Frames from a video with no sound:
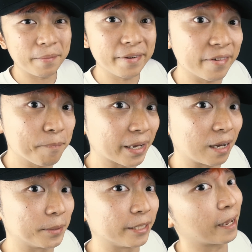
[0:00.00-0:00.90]
Maybe even pick
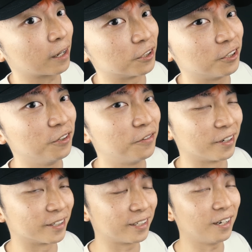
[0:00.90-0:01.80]
up a deck or two
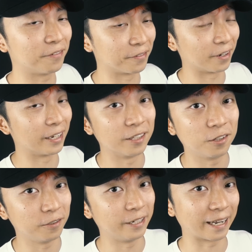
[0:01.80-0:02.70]
for yourself if you're
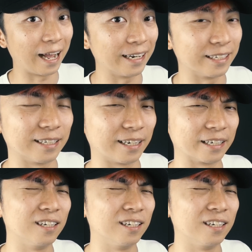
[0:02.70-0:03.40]
into their card design.